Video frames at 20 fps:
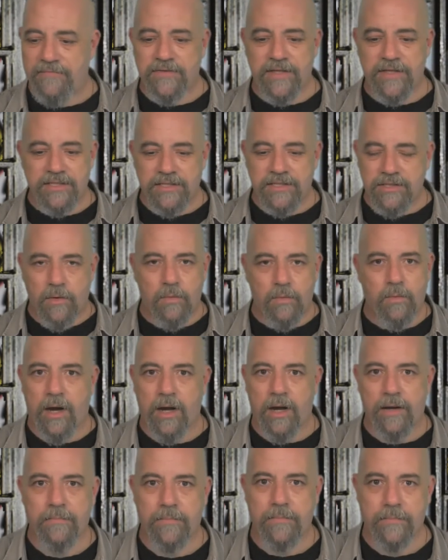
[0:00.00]
That's not
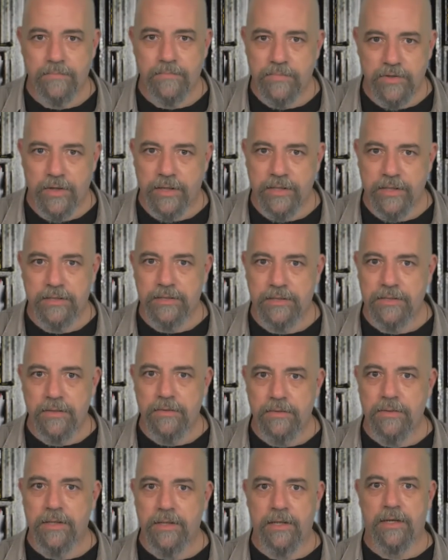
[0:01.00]
what I'm trying to
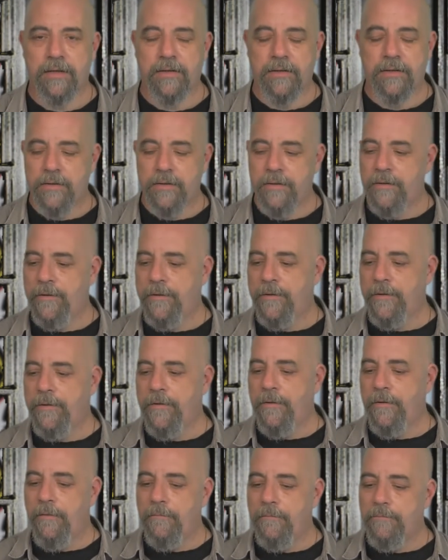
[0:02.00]
do here.
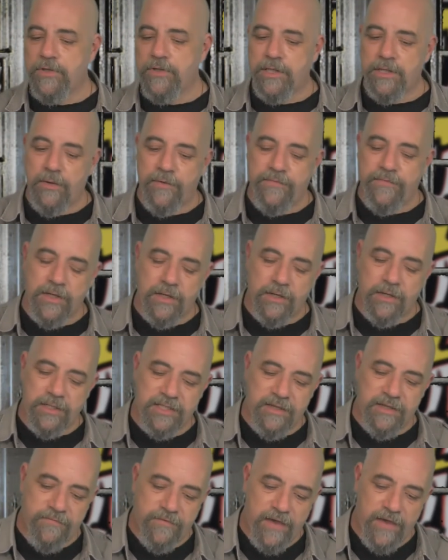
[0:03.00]
But, you know, if you're going to
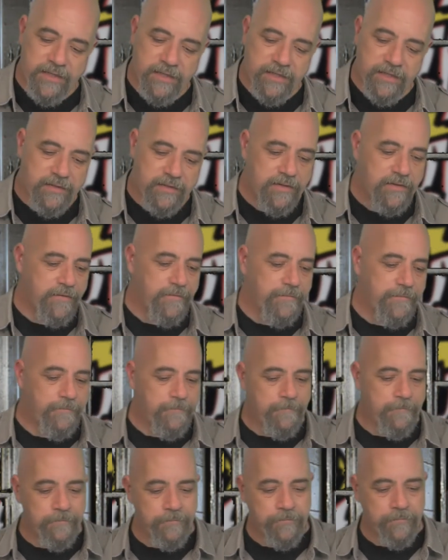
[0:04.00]
defend
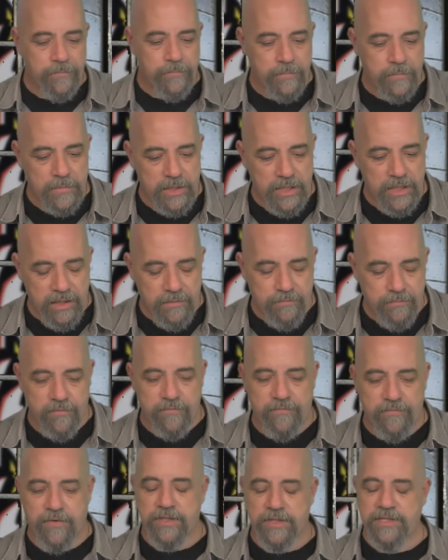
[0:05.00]
the
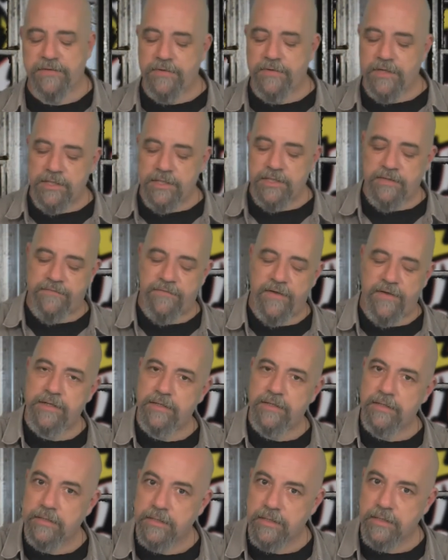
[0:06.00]
liberal voice, if you're going to
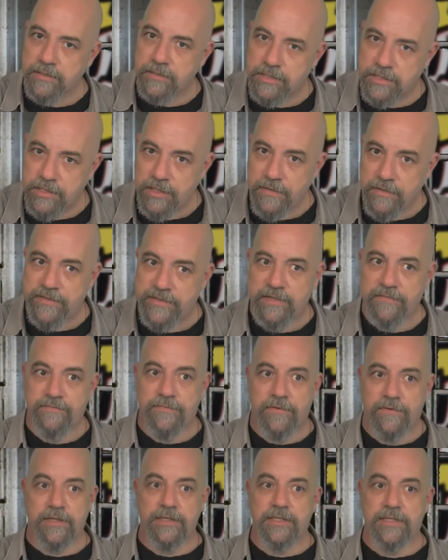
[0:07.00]
defend the conservative
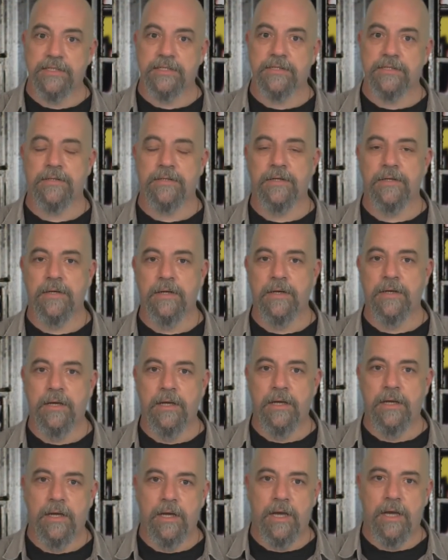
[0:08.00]
voice,
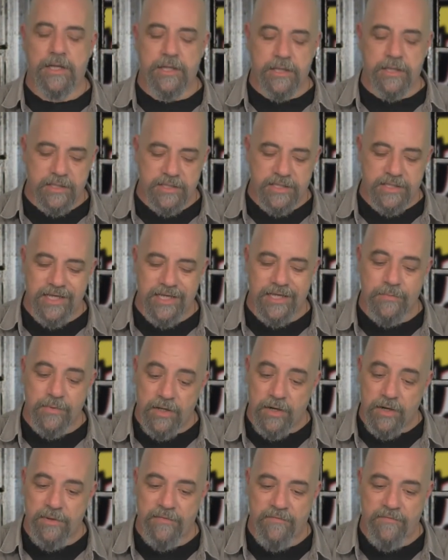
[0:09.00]
and you're going to say we've
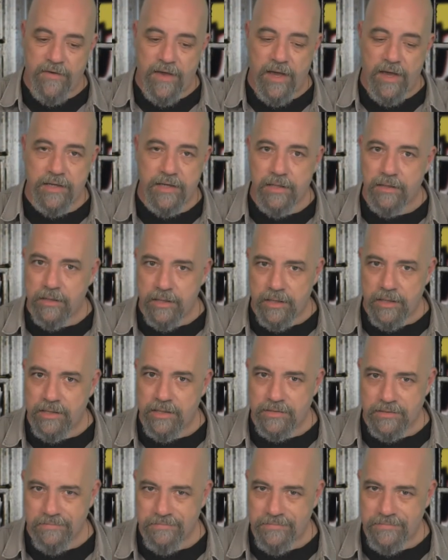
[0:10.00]
got to be fair, you're going to
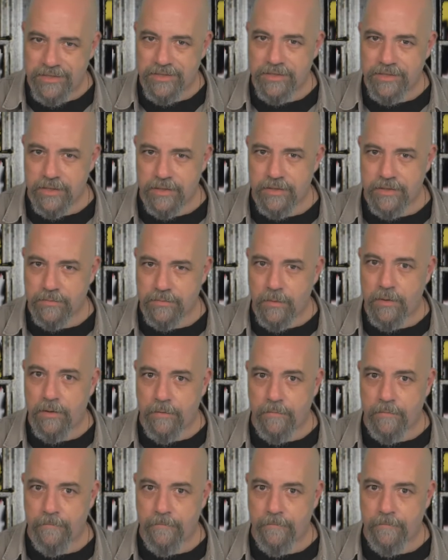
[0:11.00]
hear some bad shit as well.